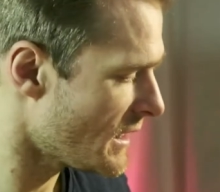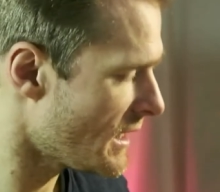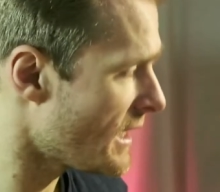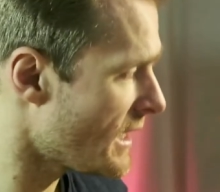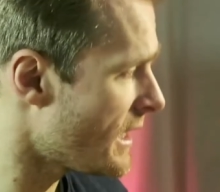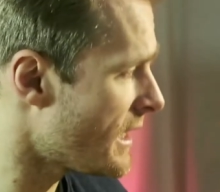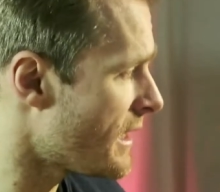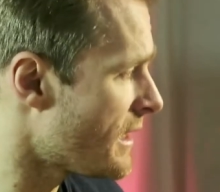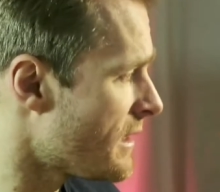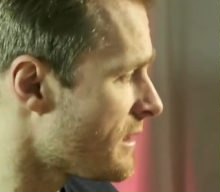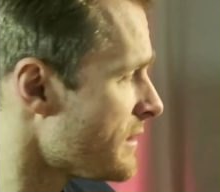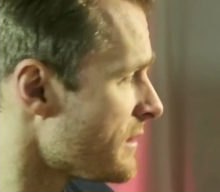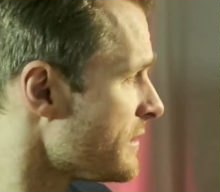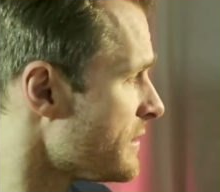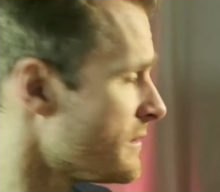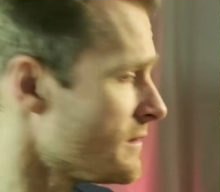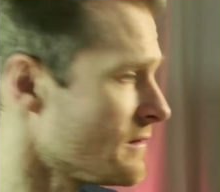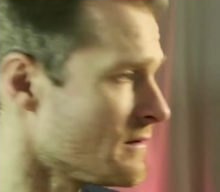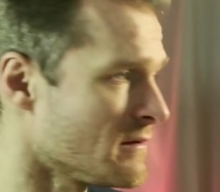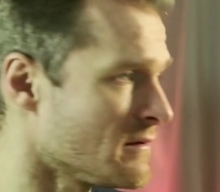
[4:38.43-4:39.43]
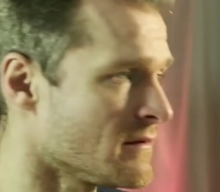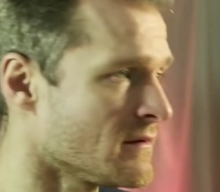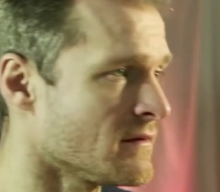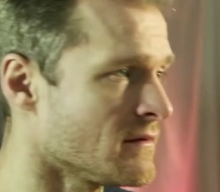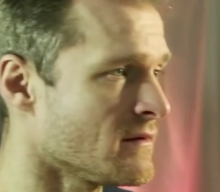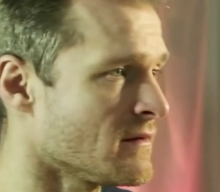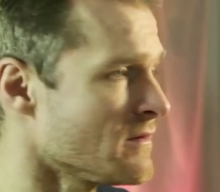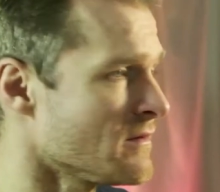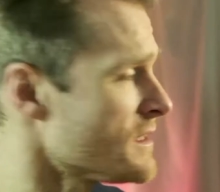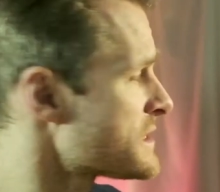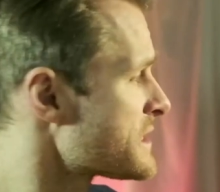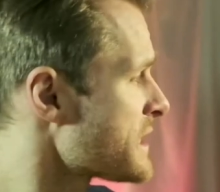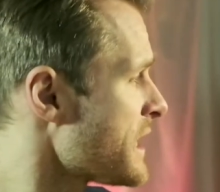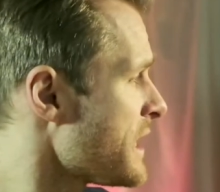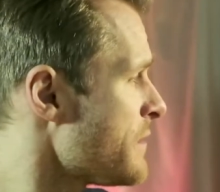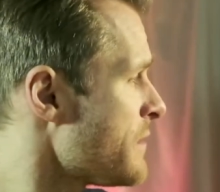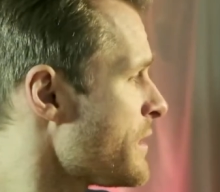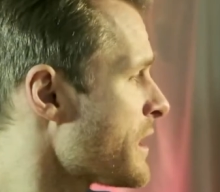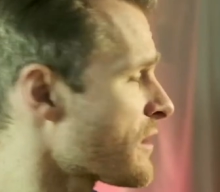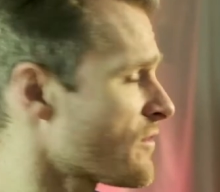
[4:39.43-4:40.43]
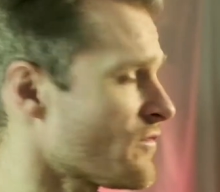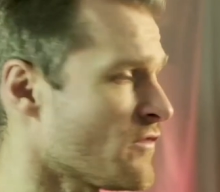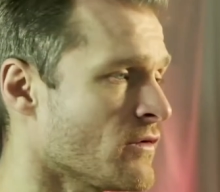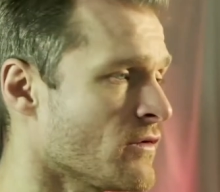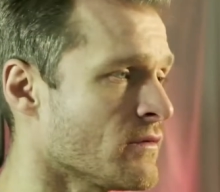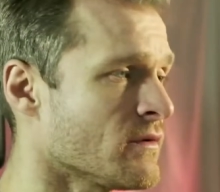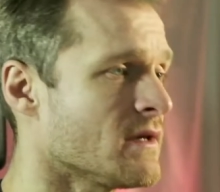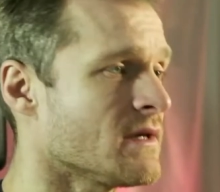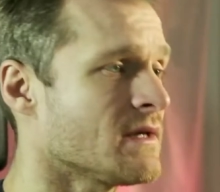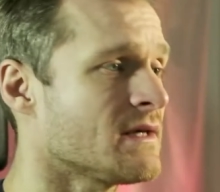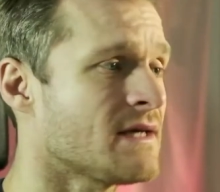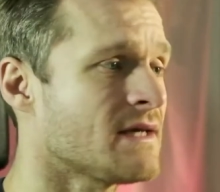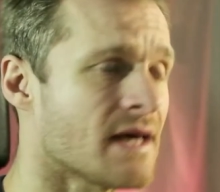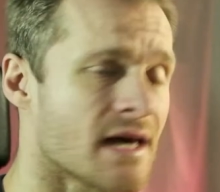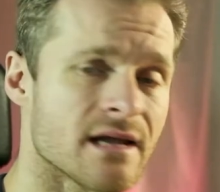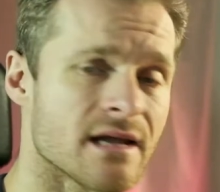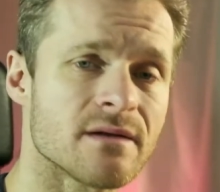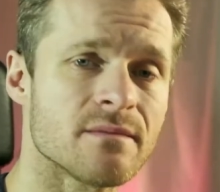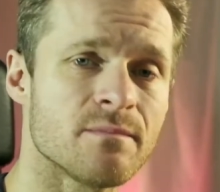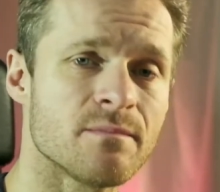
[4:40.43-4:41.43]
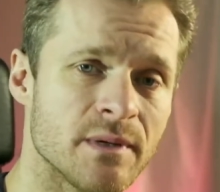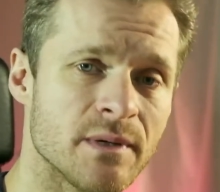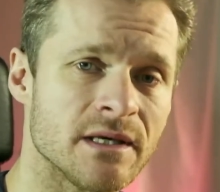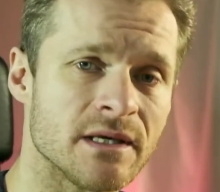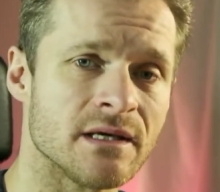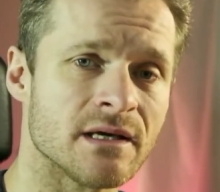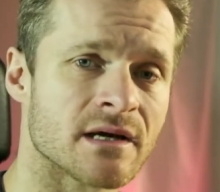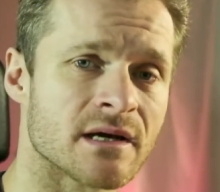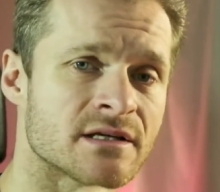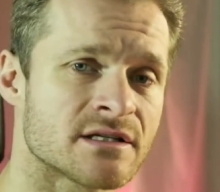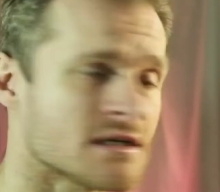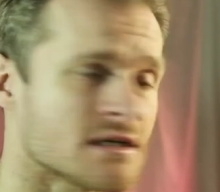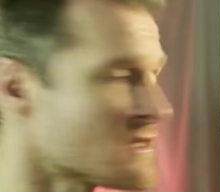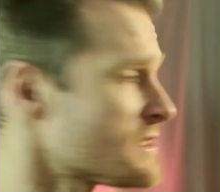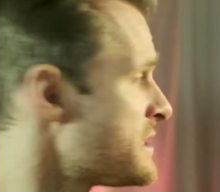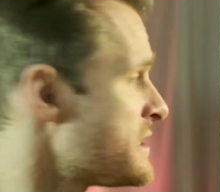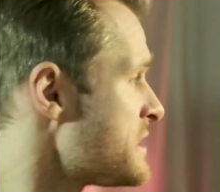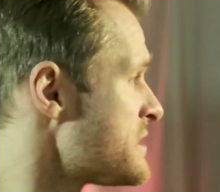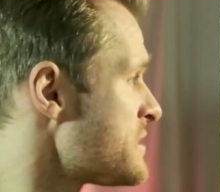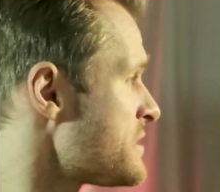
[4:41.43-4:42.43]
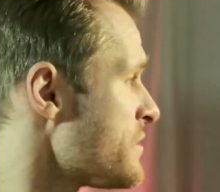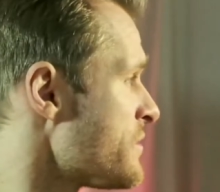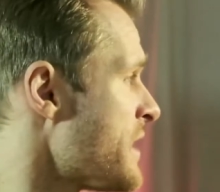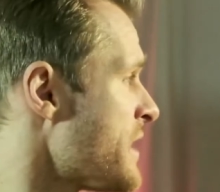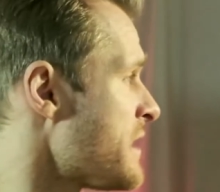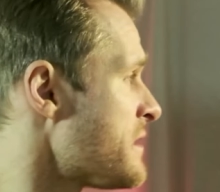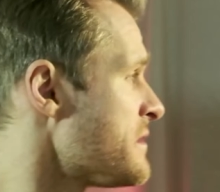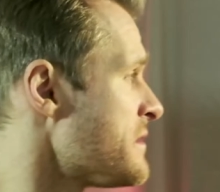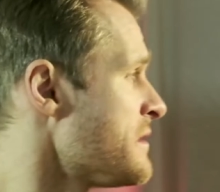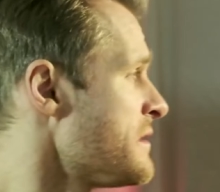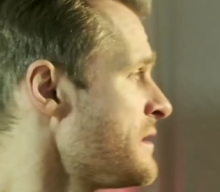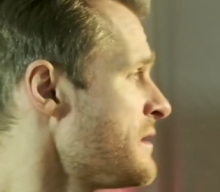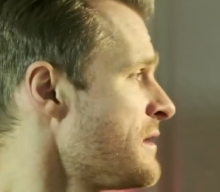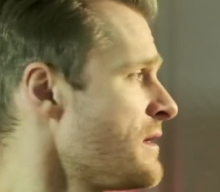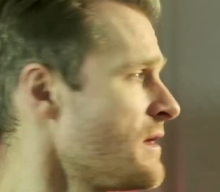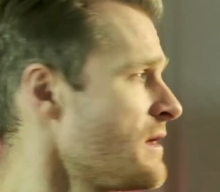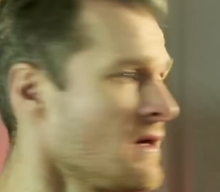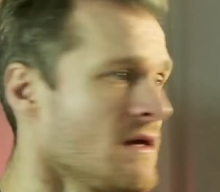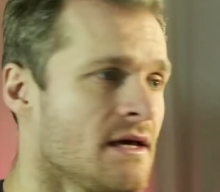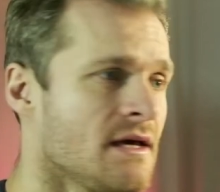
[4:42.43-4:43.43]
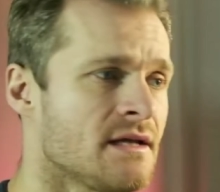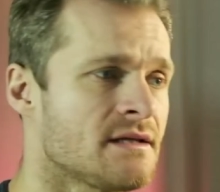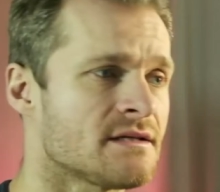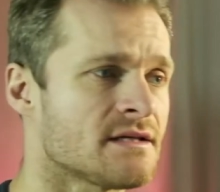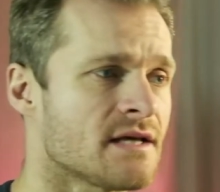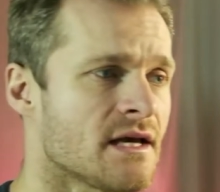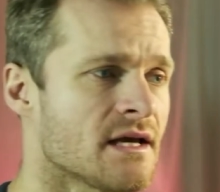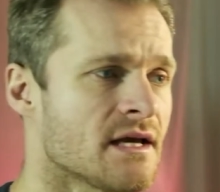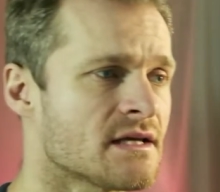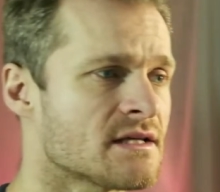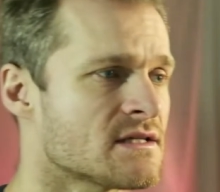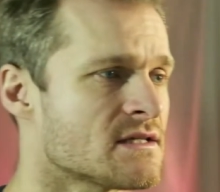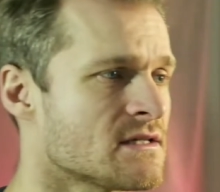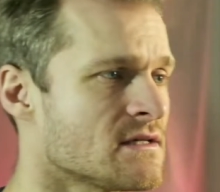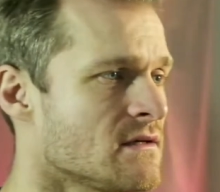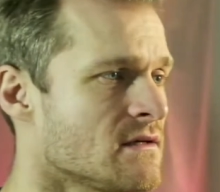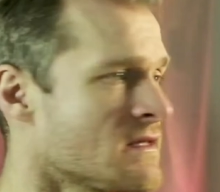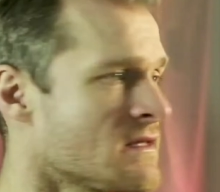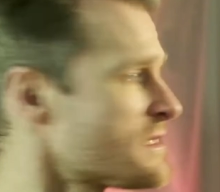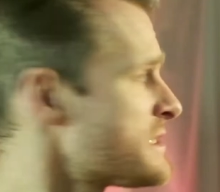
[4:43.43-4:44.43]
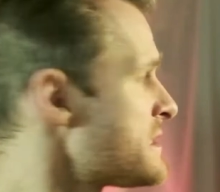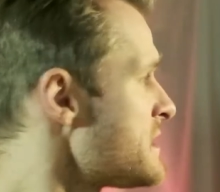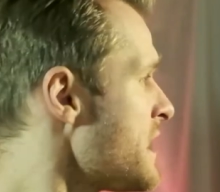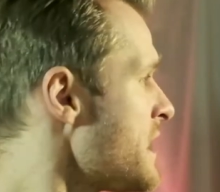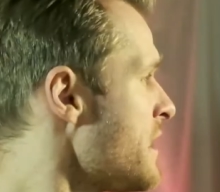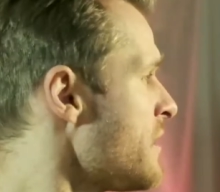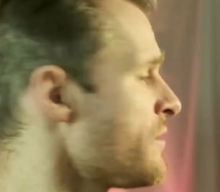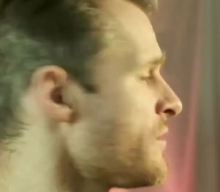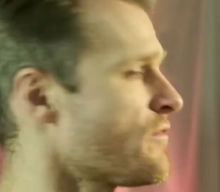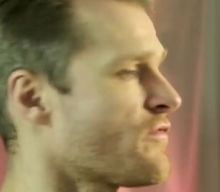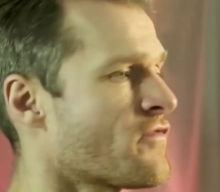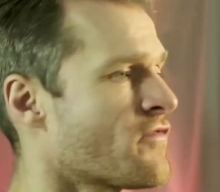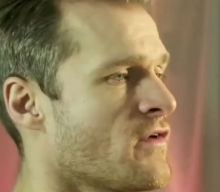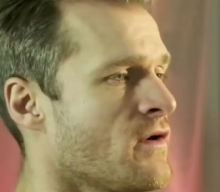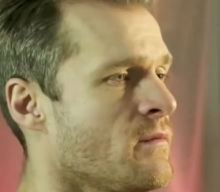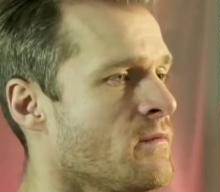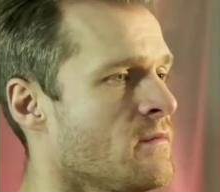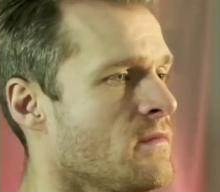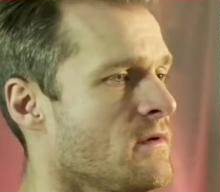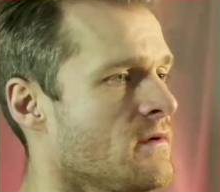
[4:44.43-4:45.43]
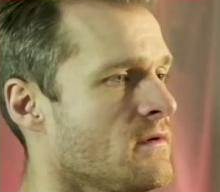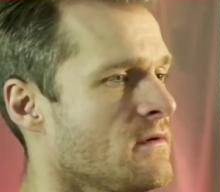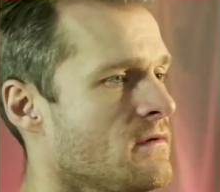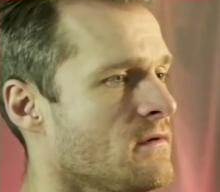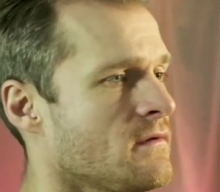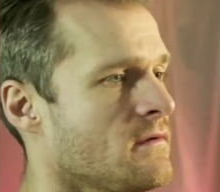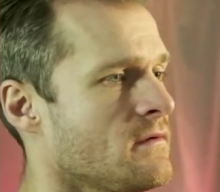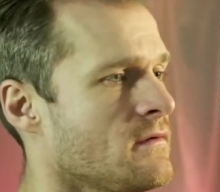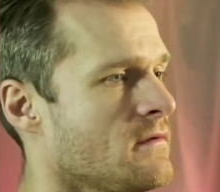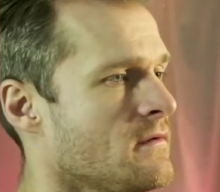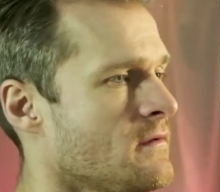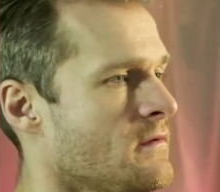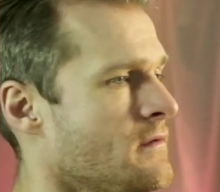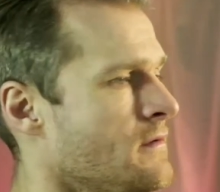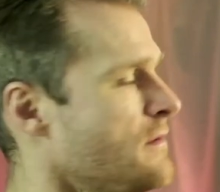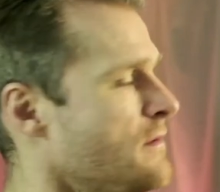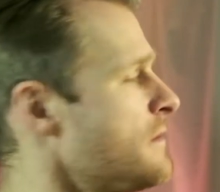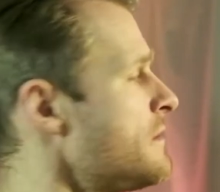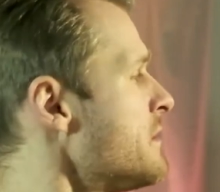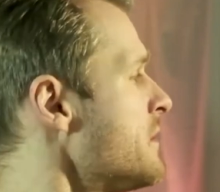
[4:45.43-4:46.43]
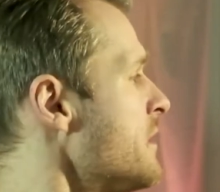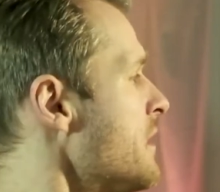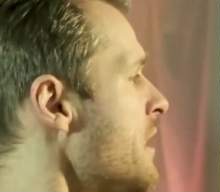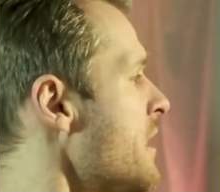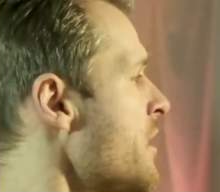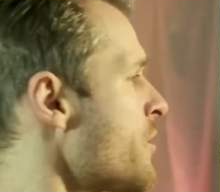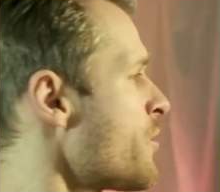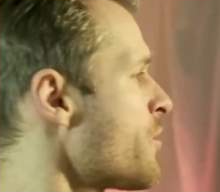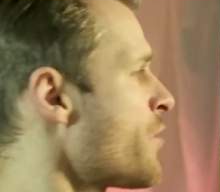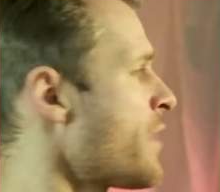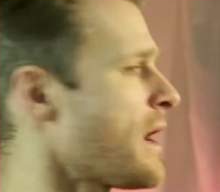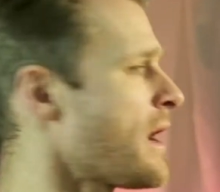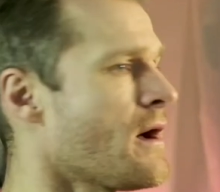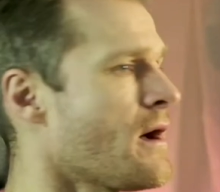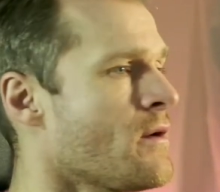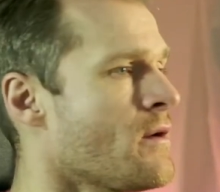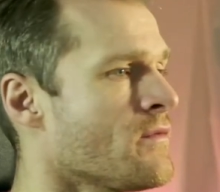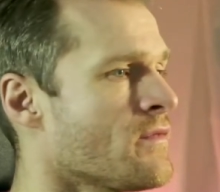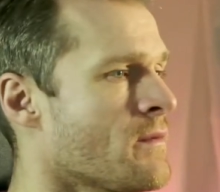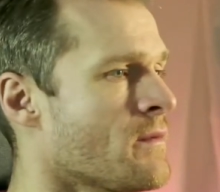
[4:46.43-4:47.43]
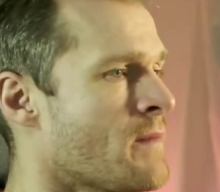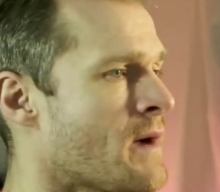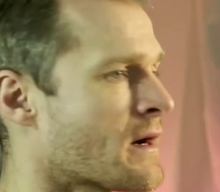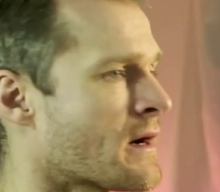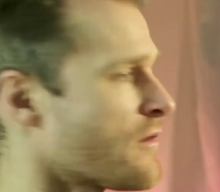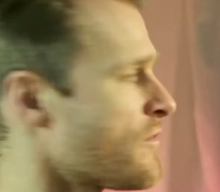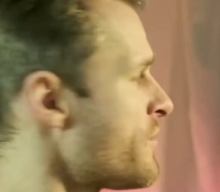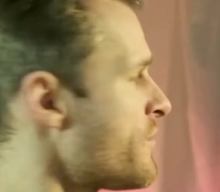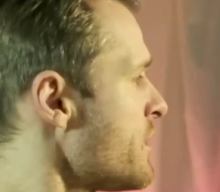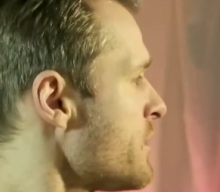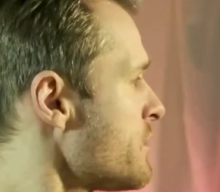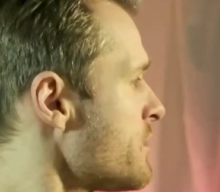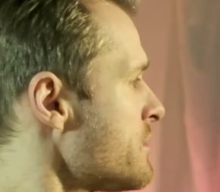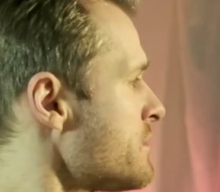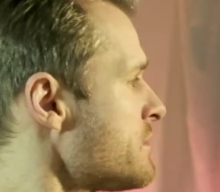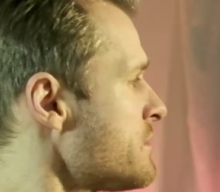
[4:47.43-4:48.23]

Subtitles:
And this kind of microphone can be adjusted so that it takes the sound from around the microphone.